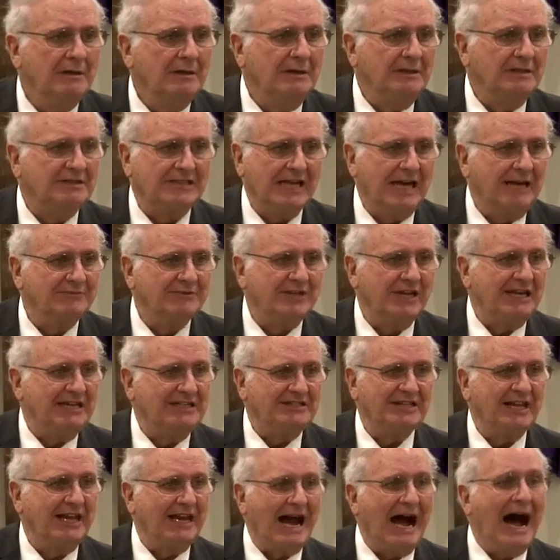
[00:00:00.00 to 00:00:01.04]
It's absolute. He
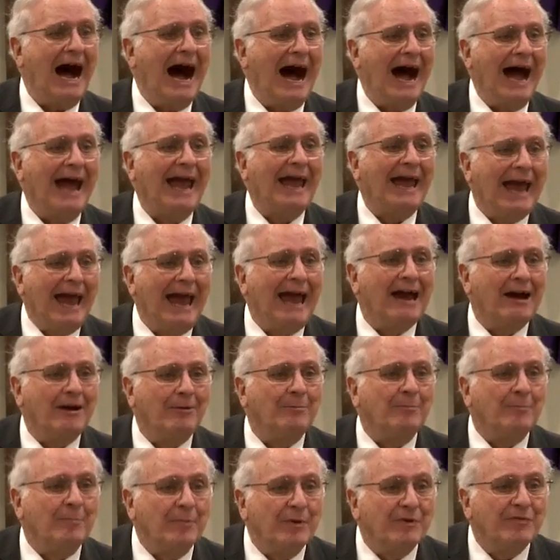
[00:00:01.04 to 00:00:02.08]
said, I
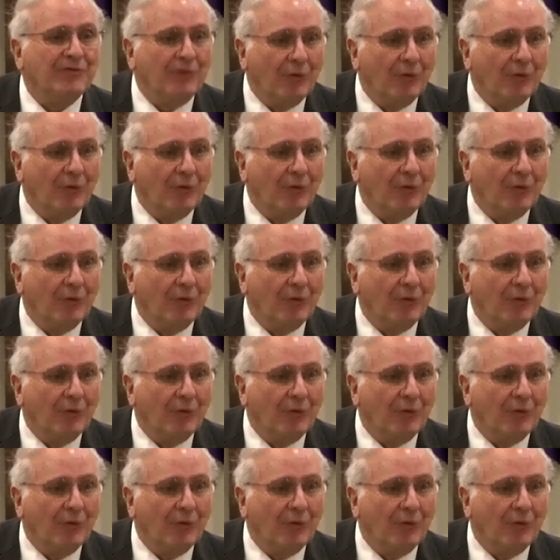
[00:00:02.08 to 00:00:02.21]
am